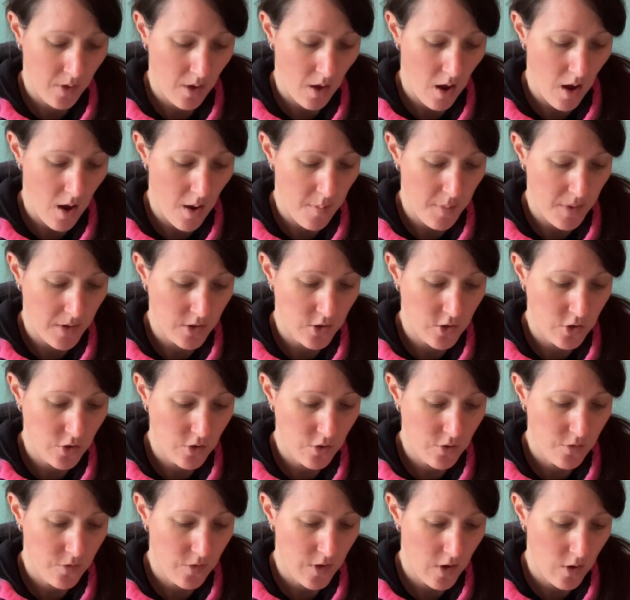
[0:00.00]
I
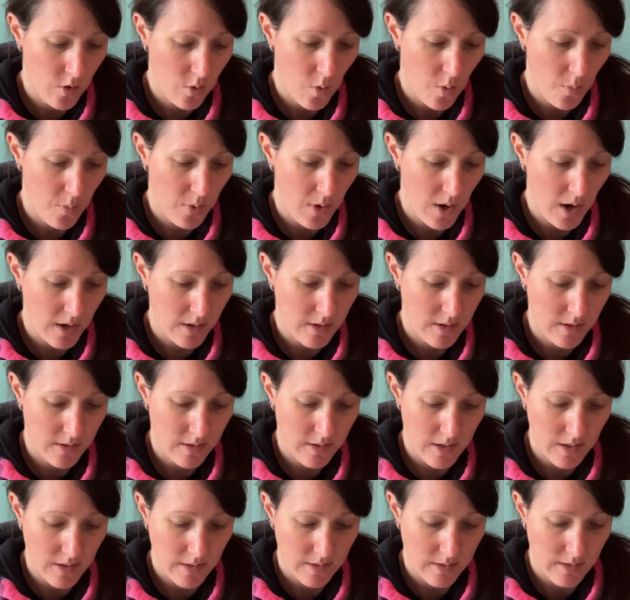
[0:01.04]
do feel practice
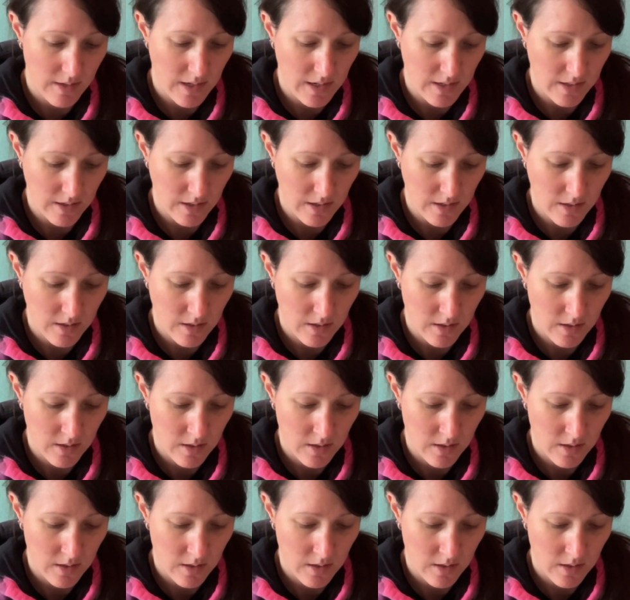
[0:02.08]
is needed.